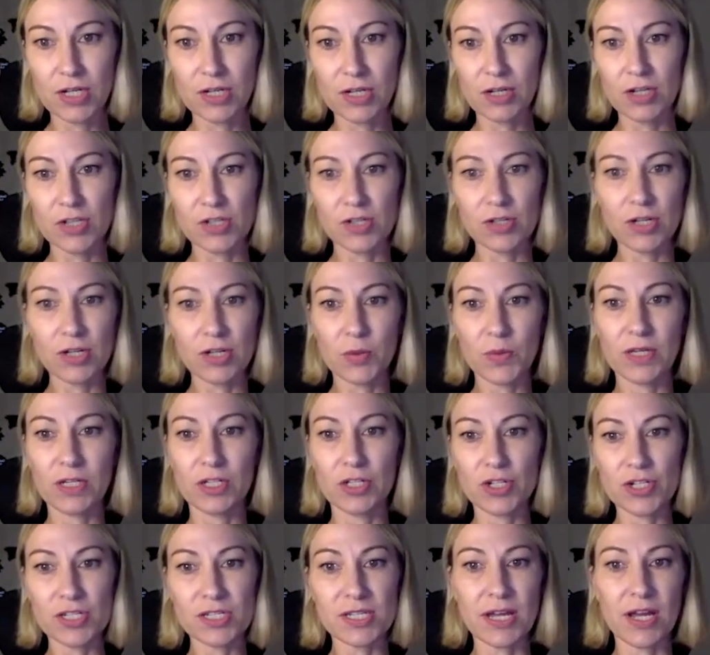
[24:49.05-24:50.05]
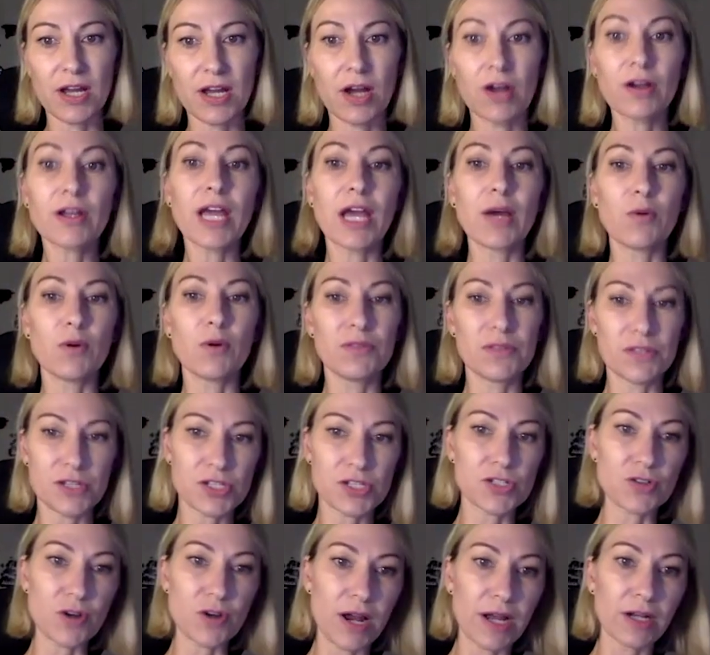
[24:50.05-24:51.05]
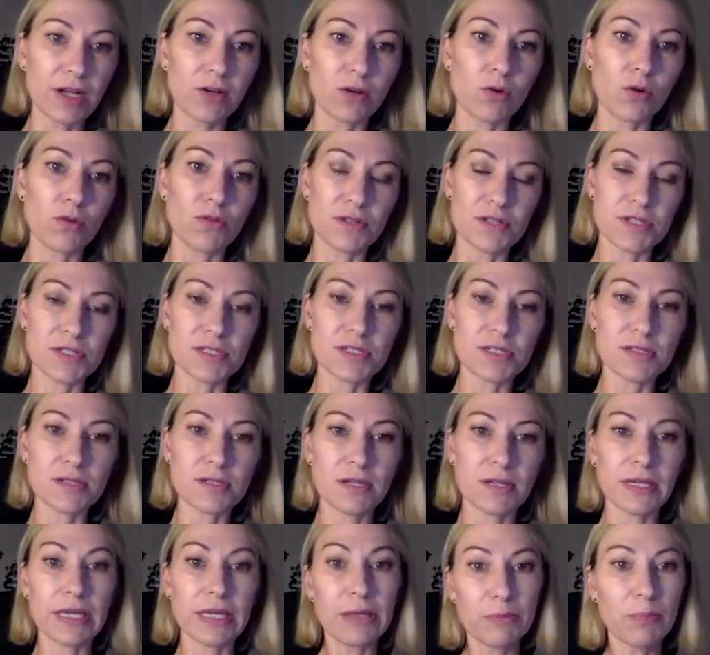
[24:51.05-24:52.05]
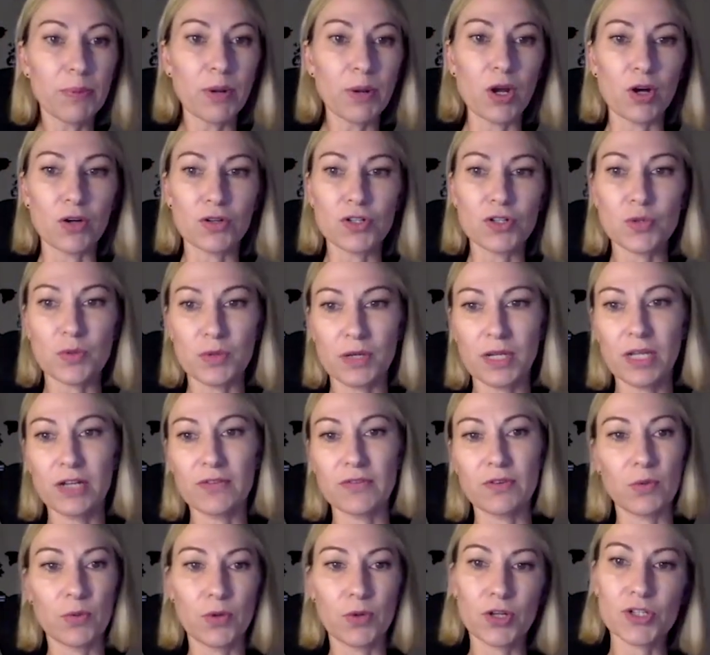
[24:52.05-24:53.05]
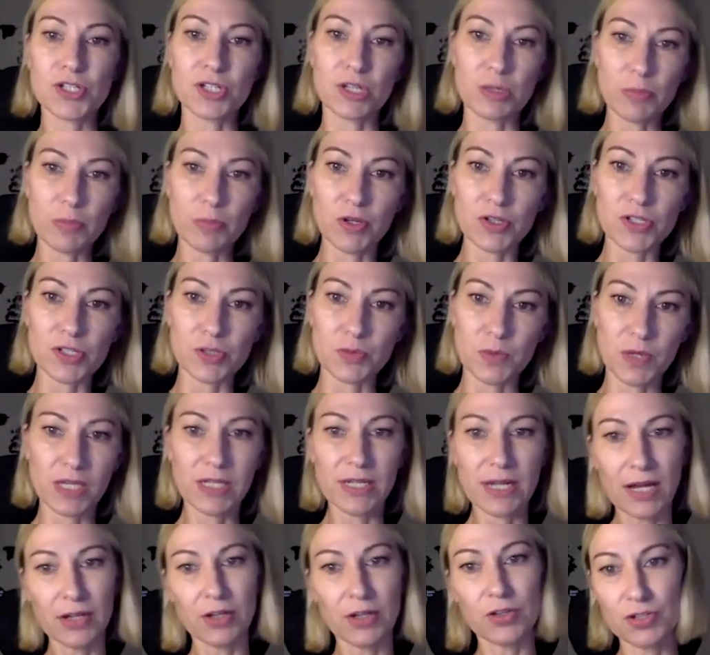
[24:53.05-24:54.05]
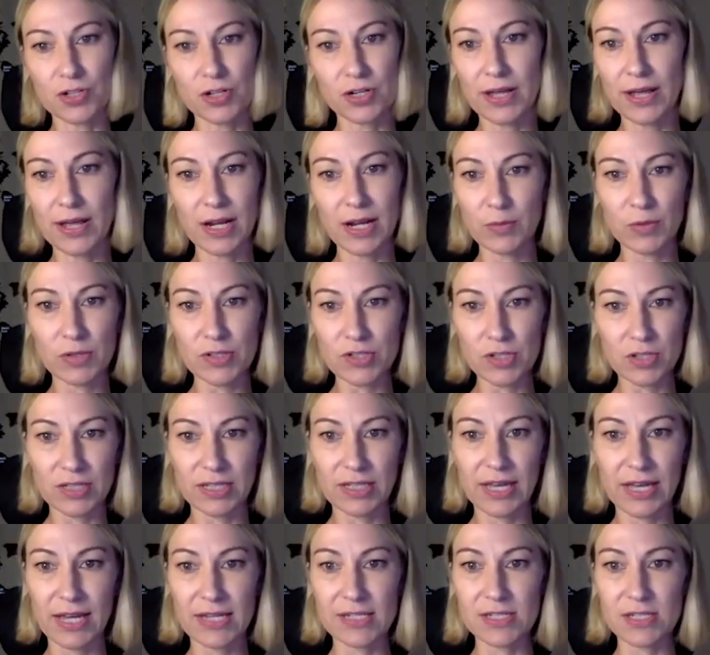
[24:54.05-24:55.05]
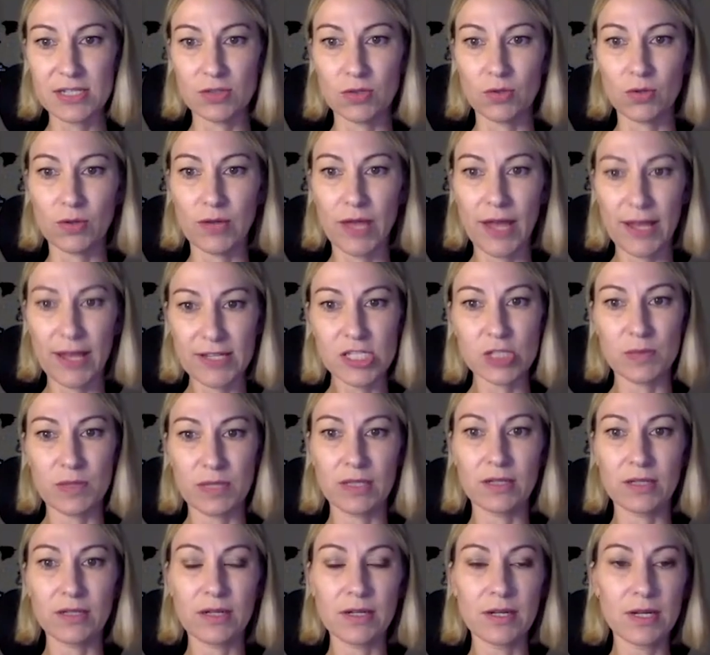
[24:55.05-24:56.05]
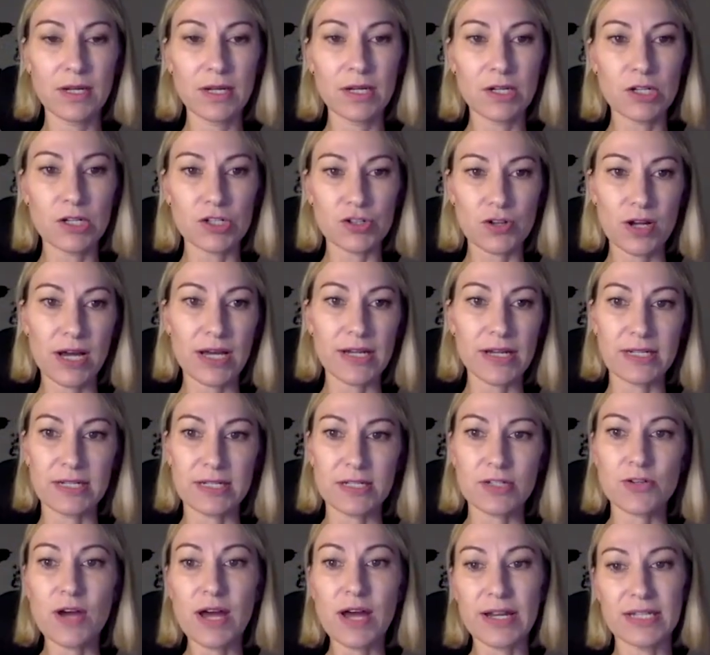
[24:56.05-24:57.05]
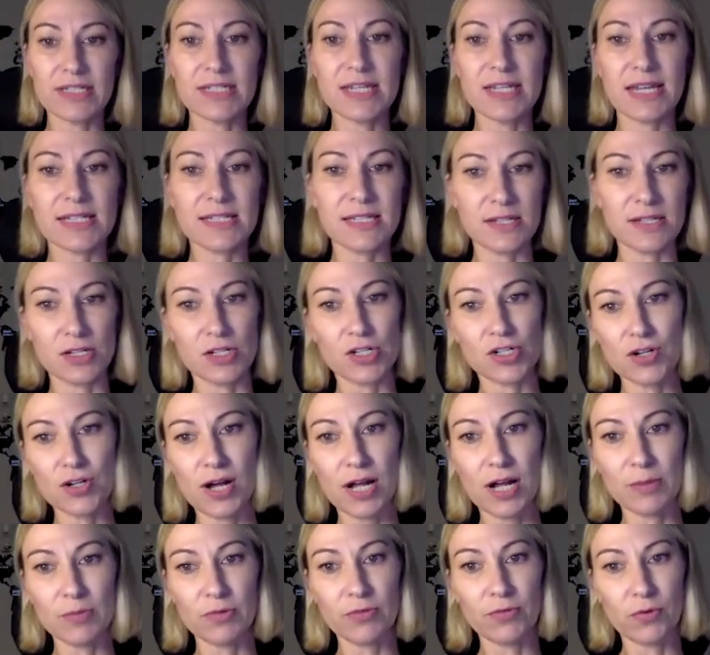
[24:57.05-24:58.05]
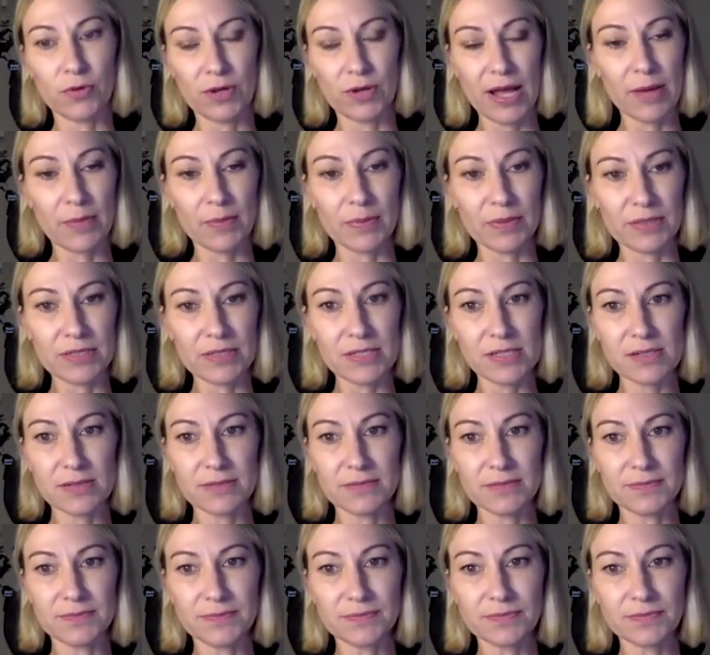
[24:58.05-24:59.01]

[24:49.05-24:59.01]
It's not like we can just say, okay, well, this drug or this implant or whatever works on a person, we can now use it on animals. Not the case at all. It has to be tried and tried and tested and trial before it happens.